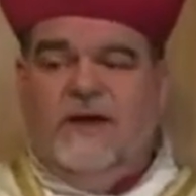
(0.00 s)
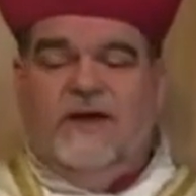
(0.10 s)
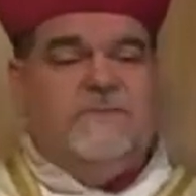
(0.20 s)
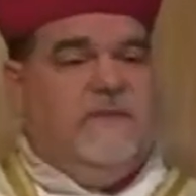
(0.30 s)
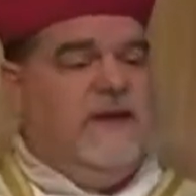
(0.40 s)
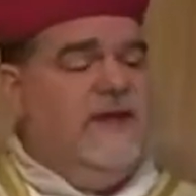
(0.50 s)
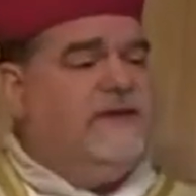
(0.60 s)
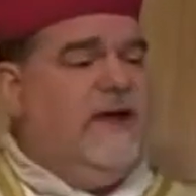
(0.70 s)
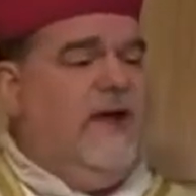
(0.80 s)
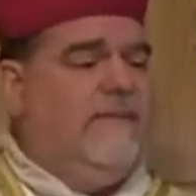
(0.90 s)
There's many
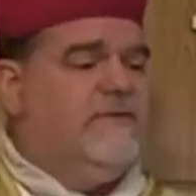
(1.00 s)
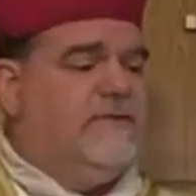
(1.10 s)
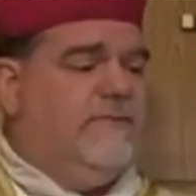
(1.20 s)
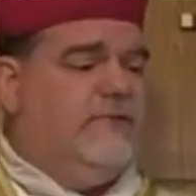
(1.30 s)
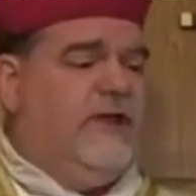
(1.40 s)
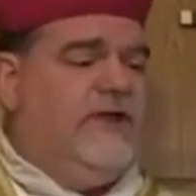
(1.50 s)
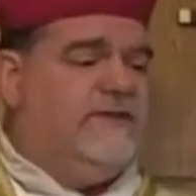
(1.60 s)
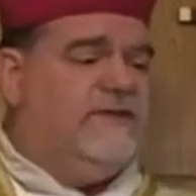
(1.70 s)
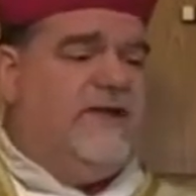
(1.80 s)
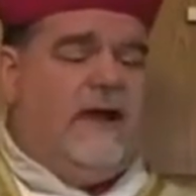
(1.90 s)
times the priest
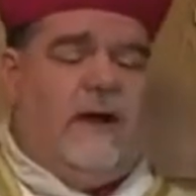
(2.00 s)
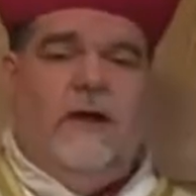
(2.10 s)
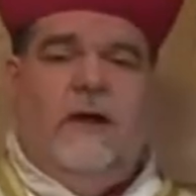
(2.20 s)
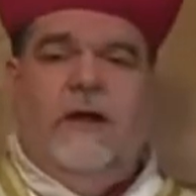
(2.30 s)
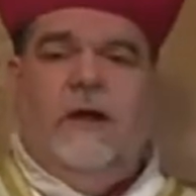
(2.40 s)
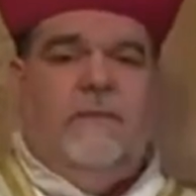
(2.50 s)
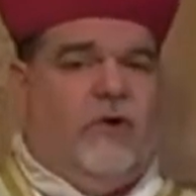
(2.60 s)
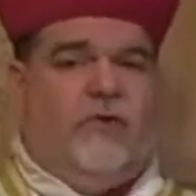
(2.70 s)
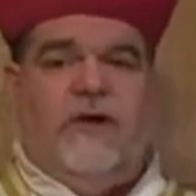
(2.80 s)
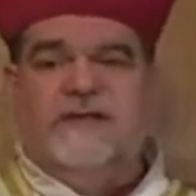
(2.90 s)
is there,
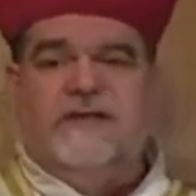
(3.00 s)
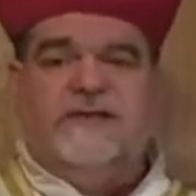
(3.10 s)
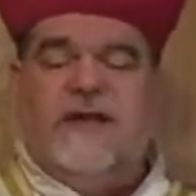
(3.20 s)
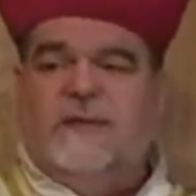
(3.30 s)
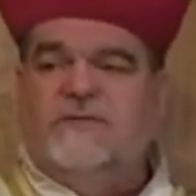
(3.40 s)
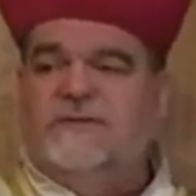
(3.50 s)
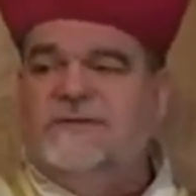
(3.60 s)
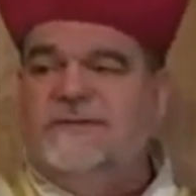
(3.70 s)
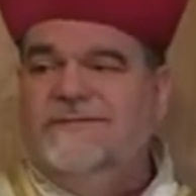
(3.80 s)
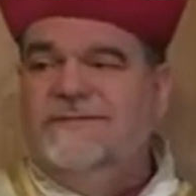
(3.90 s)
but Christ is
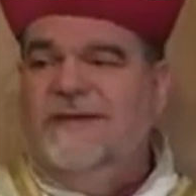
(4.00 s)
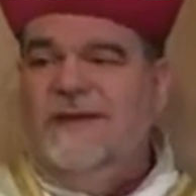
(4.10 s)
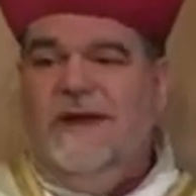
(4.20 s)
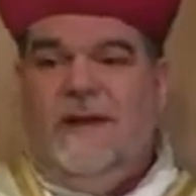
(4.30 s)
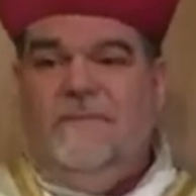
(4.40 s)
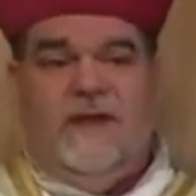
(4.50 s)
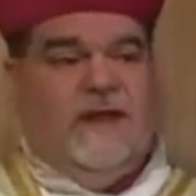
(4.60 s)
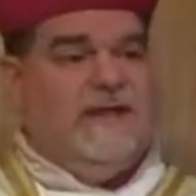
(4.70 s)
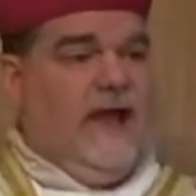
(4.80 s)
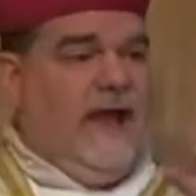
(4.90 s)
absent.
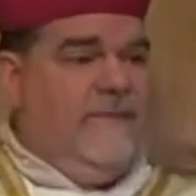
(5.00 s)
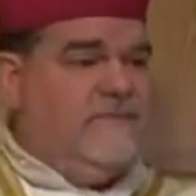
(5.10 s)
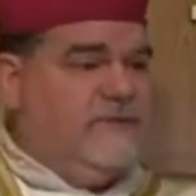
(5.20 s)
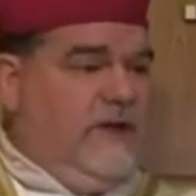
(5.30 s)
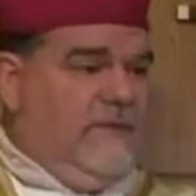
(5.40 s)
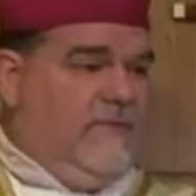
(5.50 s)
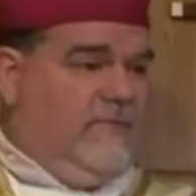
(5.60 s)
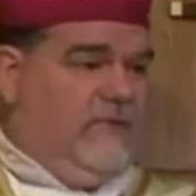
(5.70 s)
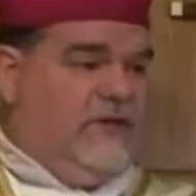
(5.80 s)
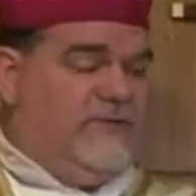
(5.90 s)
Many times the
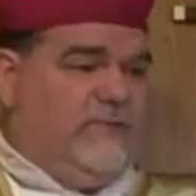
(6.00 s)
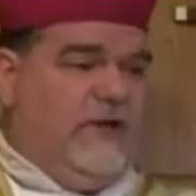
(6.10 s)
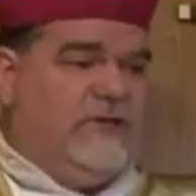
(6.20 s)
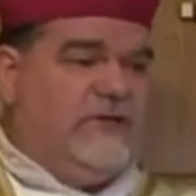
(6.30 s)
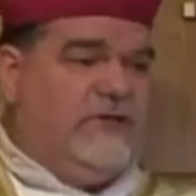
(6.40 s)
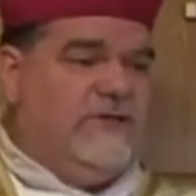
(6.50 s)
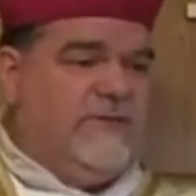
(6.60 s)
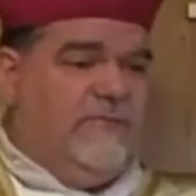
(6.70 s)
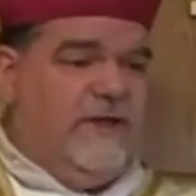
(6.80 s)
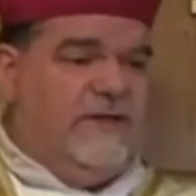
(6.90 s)
priest preaches, the
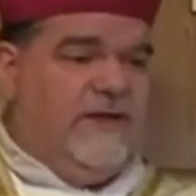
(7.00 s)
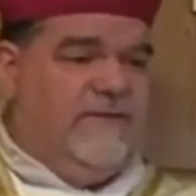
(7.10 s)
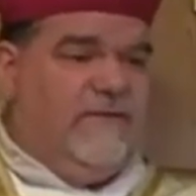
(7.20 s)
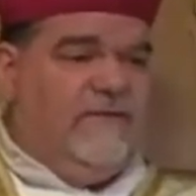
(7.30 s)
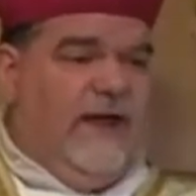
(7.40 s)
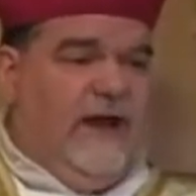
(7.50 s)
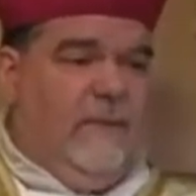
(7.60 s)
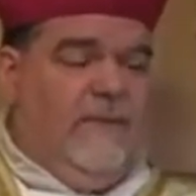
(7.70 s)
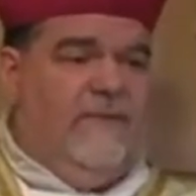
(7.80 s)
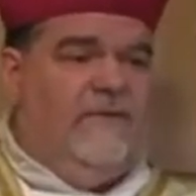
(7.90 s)
priest gives the
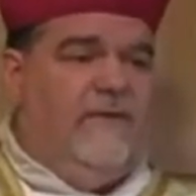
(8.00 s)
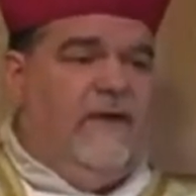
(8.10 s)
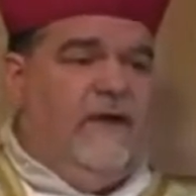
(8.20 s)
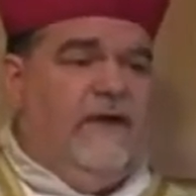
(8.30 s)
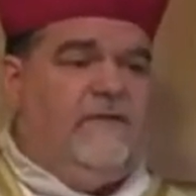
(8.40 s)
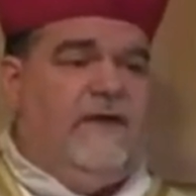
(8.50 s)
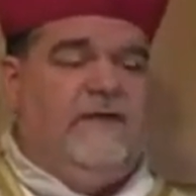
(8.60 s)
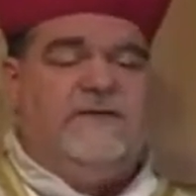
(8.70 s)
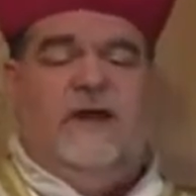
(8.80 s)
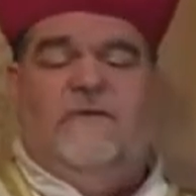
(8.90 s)
sacraments.
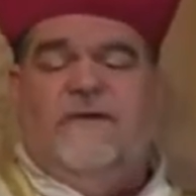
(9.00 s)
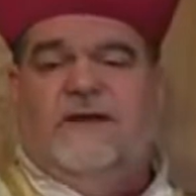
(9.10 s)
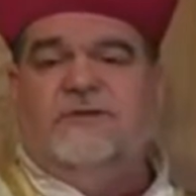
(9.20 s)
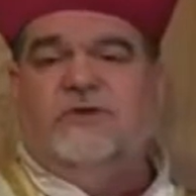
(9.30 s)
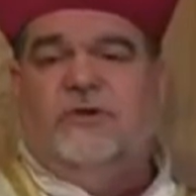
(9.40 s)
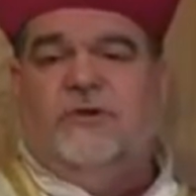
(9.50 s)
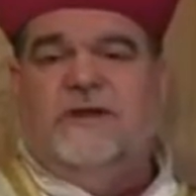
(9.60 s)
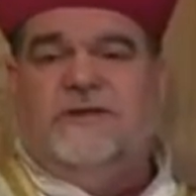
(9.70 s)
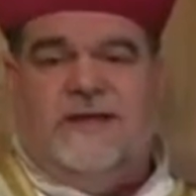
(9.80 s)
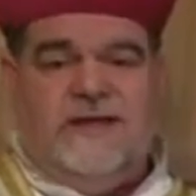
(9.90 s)
Saint Alphonso's
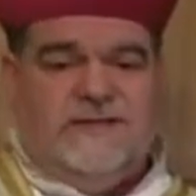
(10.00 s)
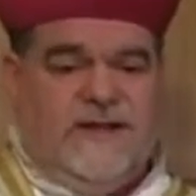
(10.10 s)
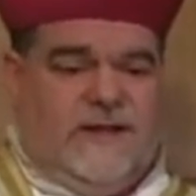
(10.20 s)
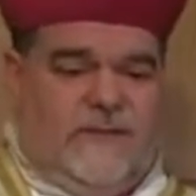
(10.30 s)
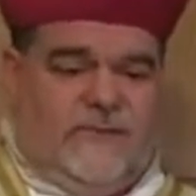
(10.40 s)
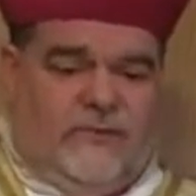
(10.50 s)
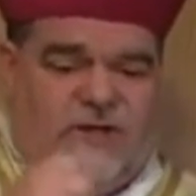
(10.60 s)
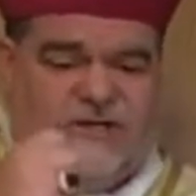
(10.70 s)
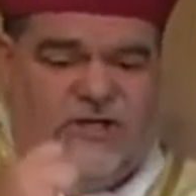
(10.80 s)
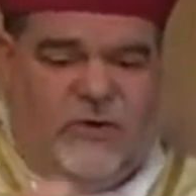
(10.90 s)
glory says, the
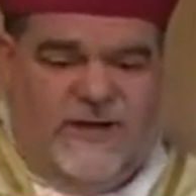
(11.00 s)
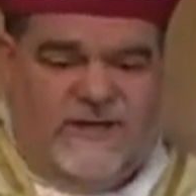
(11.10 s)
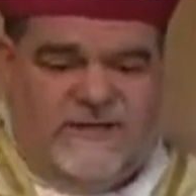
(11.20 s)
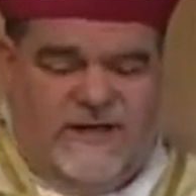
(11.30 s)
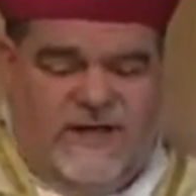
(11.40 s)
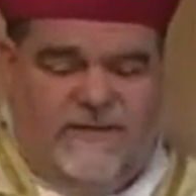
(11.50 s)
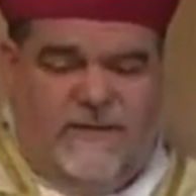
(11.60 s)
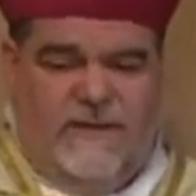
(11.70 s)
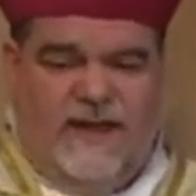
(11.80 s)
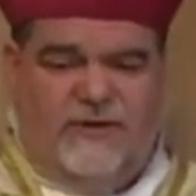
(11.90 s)
priest anoints the,
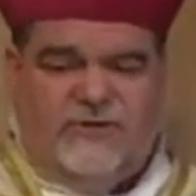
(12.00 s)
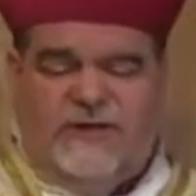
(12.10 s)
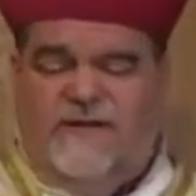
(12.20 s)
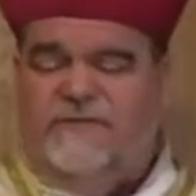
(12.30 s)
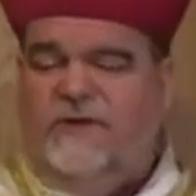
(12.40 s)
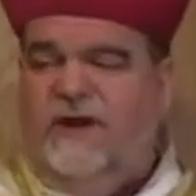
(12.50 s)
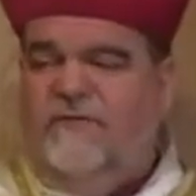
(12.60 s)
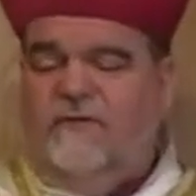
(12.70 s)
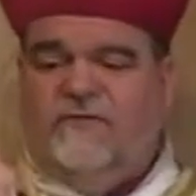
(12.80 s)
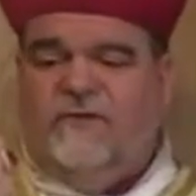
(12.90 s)
the man who's not sorry
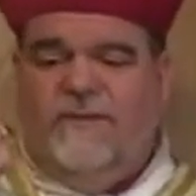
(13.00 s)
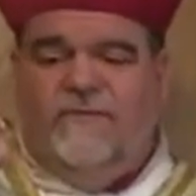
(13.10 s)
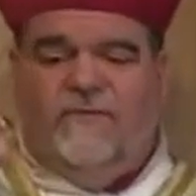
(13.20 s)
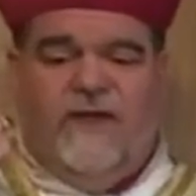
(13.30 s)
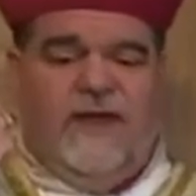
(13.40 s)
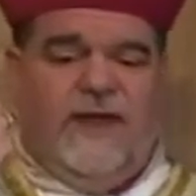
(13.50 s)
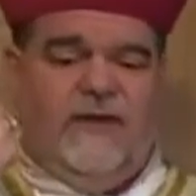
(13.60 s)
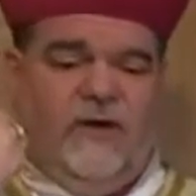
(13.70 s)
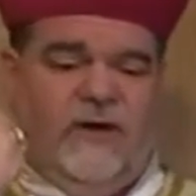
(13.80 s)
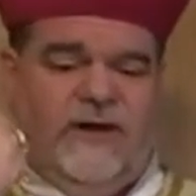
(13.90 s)
for his sins.
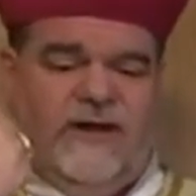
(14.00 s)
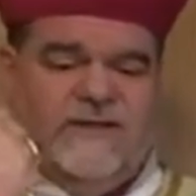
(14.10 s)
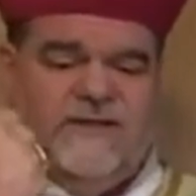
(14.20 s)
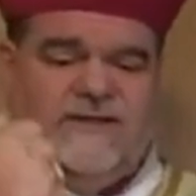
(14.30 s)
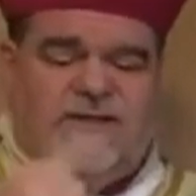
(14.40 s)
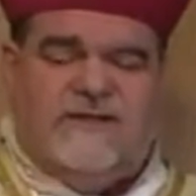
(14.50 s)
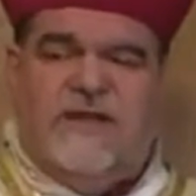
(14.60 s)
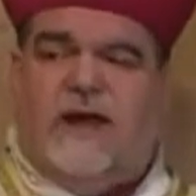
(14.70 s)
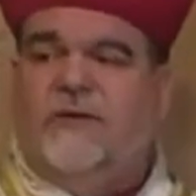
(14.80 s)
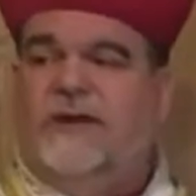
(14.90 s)
And all it is is a
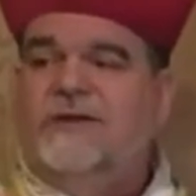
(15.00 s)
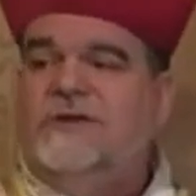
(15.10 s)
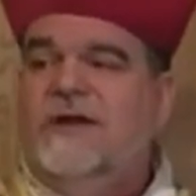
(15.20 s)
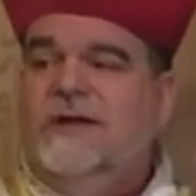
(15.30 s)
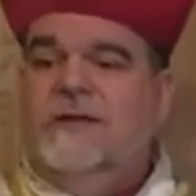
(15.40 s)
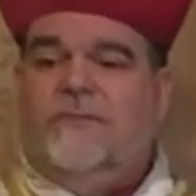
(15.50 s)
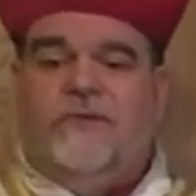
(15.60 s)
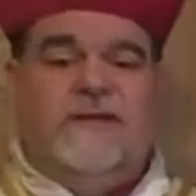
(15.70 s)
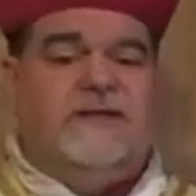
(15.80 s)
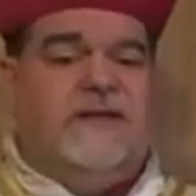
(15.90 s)
sacrilege. The
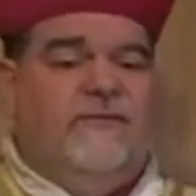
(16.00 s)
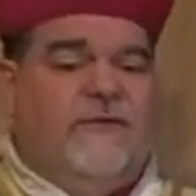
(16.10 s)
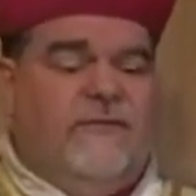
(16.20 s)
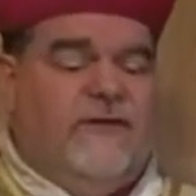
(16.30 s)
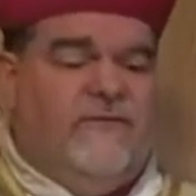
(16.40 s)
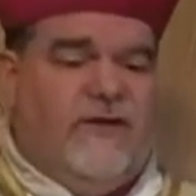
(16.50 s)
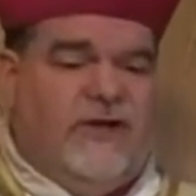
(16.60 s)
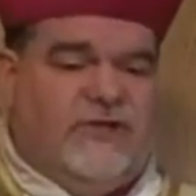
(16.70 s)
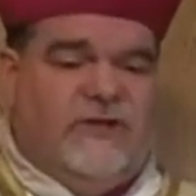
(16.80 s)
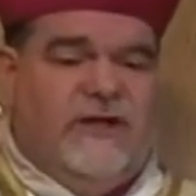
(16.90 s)
priest gives him
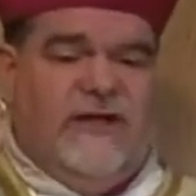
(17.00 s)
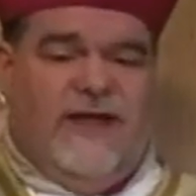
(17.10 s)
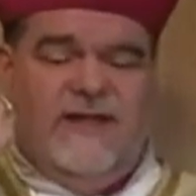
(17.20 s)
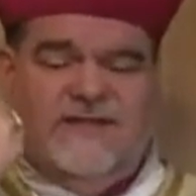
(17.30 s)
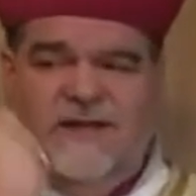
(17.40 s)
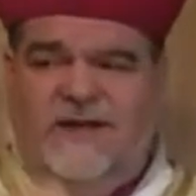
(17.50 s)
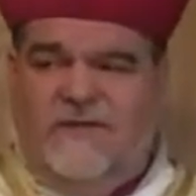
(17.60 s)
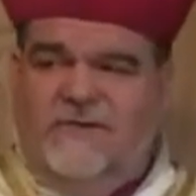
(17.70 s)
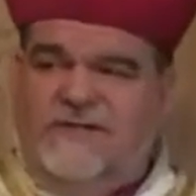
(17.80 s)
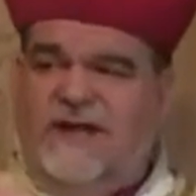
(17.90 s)
confession, and it's
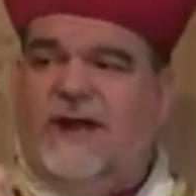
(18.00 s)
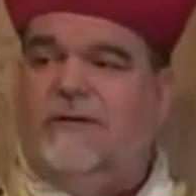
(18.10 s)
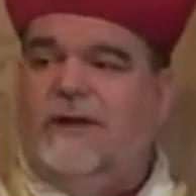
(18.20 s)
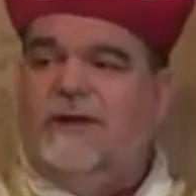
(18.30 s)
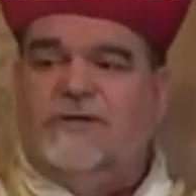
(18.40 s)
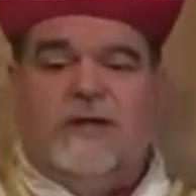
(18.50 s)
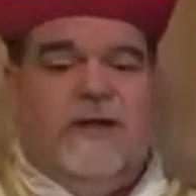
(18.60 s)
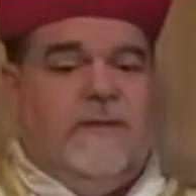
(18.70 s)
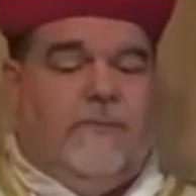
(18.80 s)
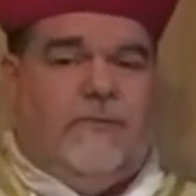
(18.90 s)
another sacrilege.
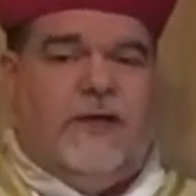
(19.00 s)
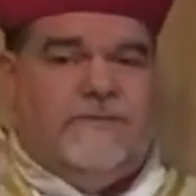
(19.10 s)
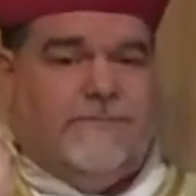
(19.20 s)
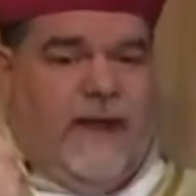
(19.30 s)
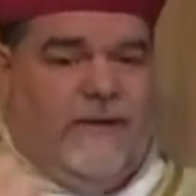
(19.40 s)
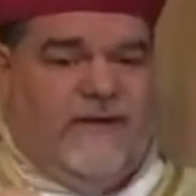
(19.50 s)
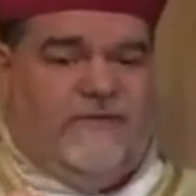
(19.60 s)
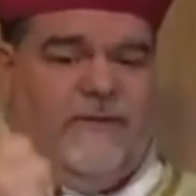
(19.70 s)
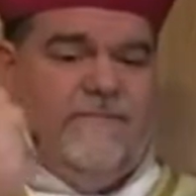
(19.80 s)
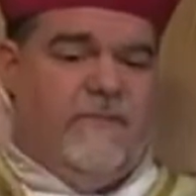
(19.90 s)
The priest
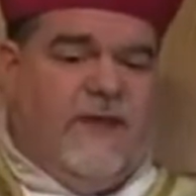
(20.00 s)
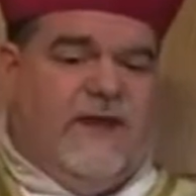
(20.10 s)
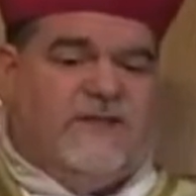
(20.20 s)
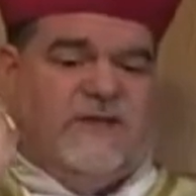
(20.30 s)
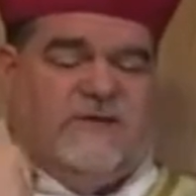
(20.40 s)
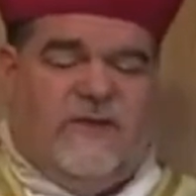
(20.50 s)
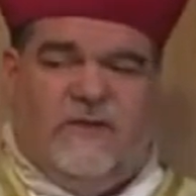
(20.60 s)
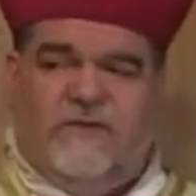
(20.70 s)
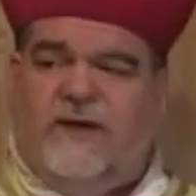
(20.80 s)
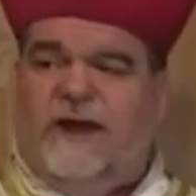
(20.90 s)
buries him, and it's
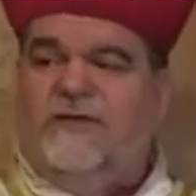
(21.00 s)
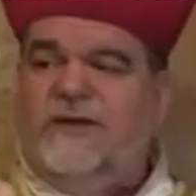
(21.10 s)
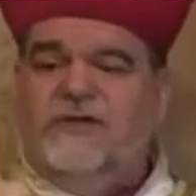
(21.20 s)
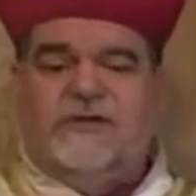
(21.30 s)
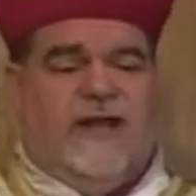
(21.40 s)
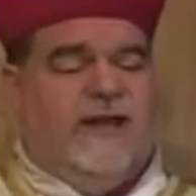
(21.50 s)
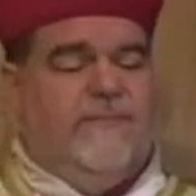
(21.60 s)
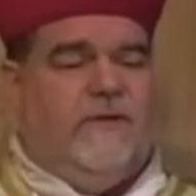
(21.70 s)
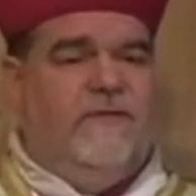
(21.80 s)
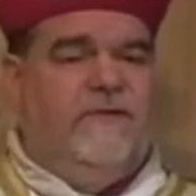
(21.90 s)
another sacrilege, and he
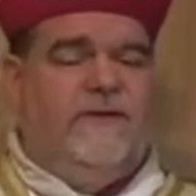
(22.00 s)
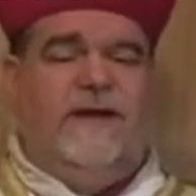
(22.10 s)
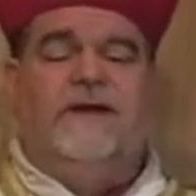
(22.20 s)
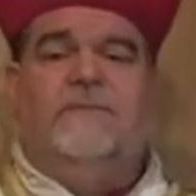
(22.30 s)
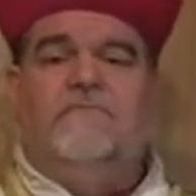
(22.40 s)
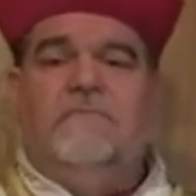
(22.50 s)
burns in hell.